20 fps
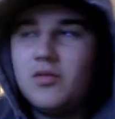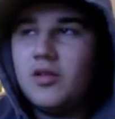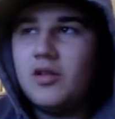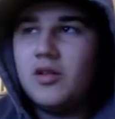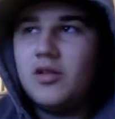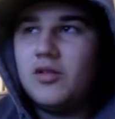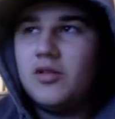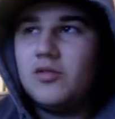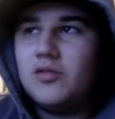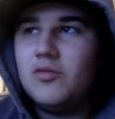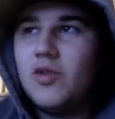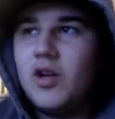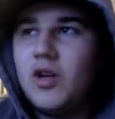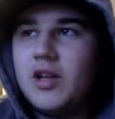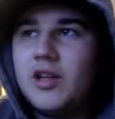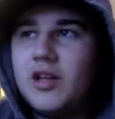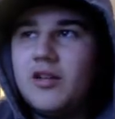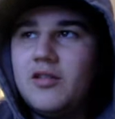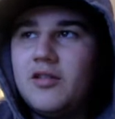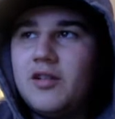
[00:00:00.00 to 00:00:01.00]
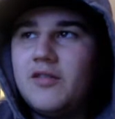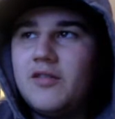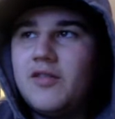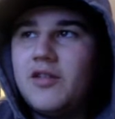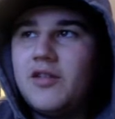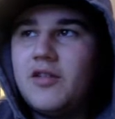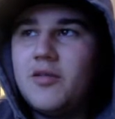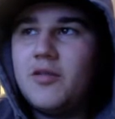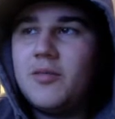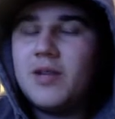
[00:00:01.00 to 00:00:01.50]
on working on
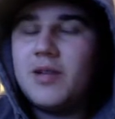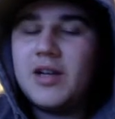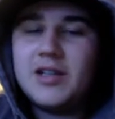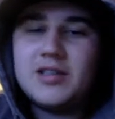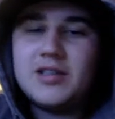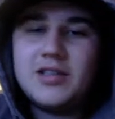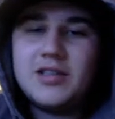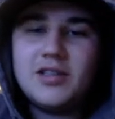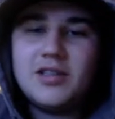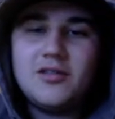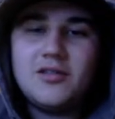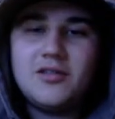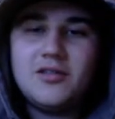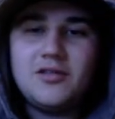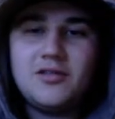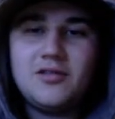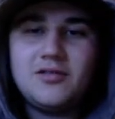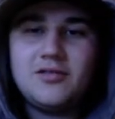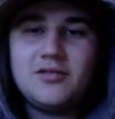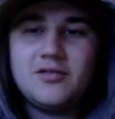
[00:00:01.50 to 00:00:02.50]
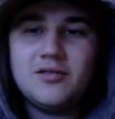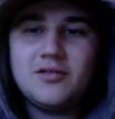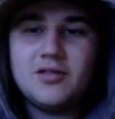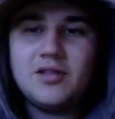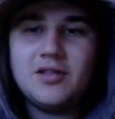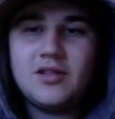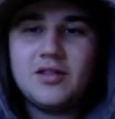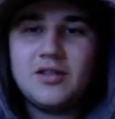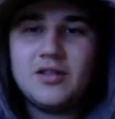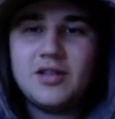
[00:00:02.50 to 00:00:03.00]
Ethereum Classic. On
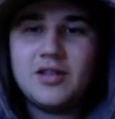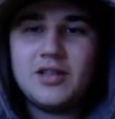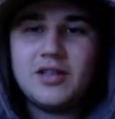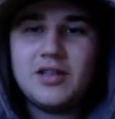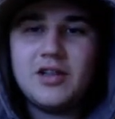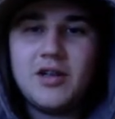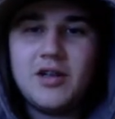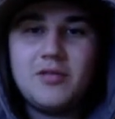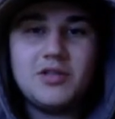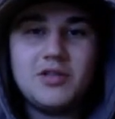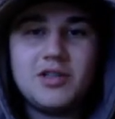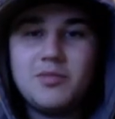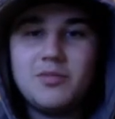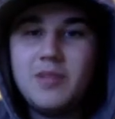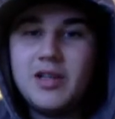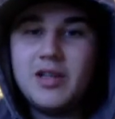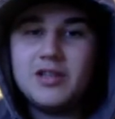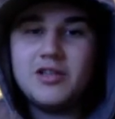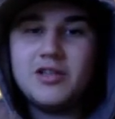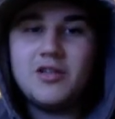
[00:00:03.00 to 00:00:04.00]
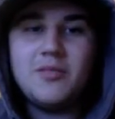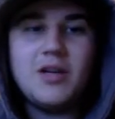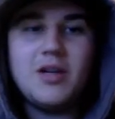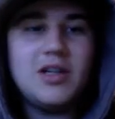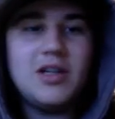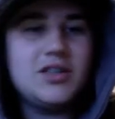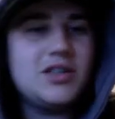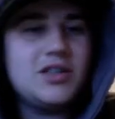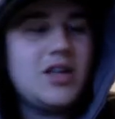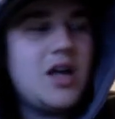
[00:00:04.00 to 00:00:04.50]
I didn't know it was split so
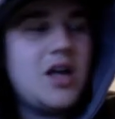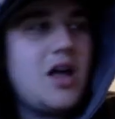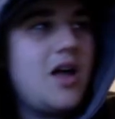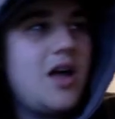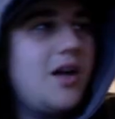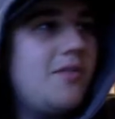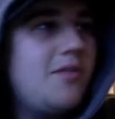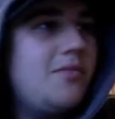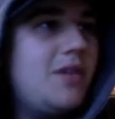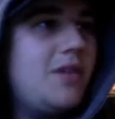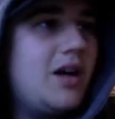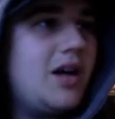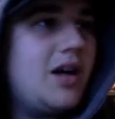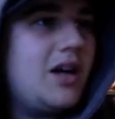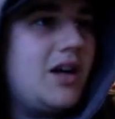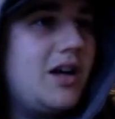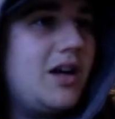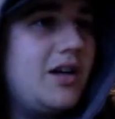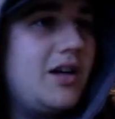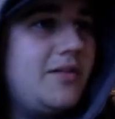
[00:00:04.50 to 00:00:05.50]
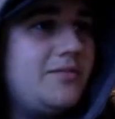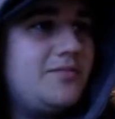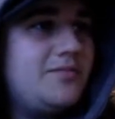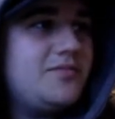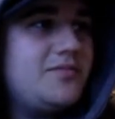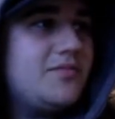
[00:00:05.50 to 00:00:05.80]
much, but um,